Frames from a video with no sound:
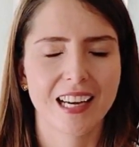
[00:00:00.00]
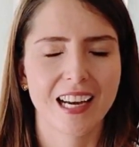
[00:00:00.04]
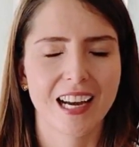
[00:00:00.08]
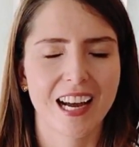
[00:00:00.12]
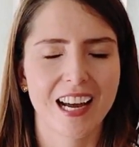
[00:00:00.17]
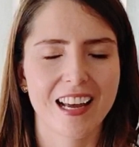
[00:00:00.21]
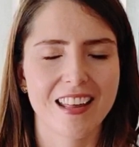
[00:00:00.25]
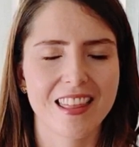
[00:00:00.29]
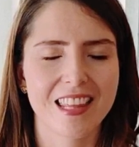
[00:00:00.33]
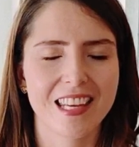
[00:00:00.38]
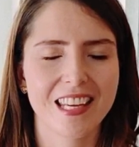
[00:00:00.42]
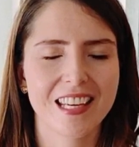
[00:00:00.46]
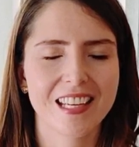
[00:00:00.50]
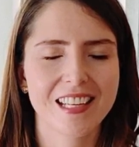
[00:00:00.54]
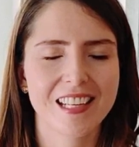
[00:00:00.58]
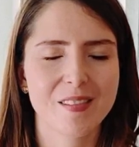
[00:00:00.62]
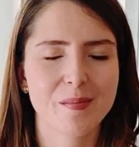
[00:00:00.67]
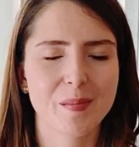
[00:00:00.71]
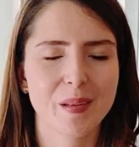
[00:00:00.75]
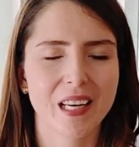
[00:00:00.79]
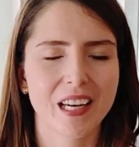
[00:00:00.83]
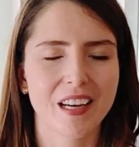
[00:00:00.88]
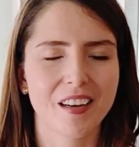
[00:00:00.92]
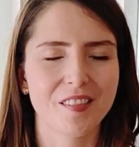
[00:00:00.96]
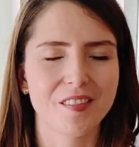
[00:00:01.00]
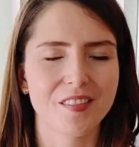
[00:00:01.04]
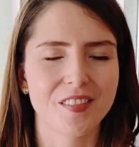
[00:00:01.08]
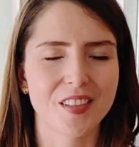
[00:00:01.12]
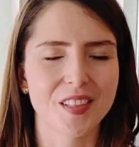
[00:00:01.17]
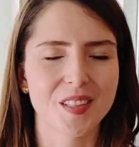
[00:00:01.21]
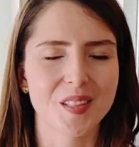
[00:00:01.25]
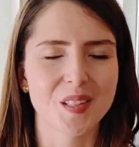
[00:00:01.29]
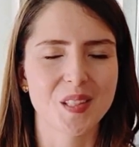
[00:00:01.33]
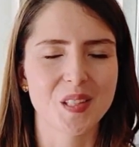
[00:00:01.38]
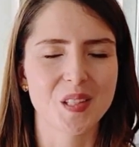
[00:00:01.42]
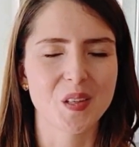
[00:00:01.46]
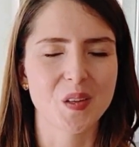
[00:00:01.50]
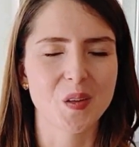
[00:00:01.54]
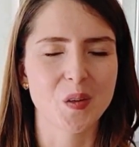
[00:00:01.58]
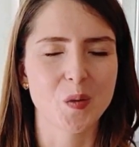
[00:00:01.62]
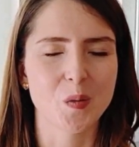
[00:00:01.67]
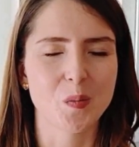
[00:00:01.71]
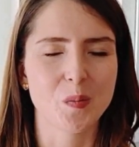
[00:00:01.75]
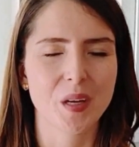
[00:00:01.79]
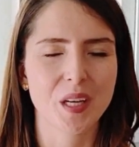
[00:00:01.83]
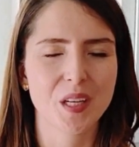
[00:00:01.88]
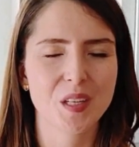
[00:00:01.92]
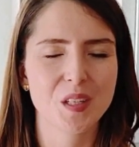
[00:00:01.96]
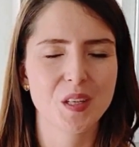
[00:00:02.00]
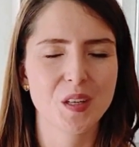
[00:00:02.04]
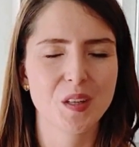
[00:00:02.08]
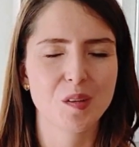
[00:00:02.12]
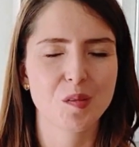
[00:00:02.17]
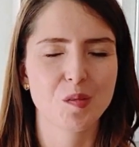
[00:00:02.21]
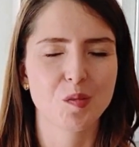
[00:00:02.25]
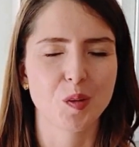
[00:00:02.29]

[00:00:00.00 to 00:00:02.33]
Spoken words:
I think it can be helpful to picture the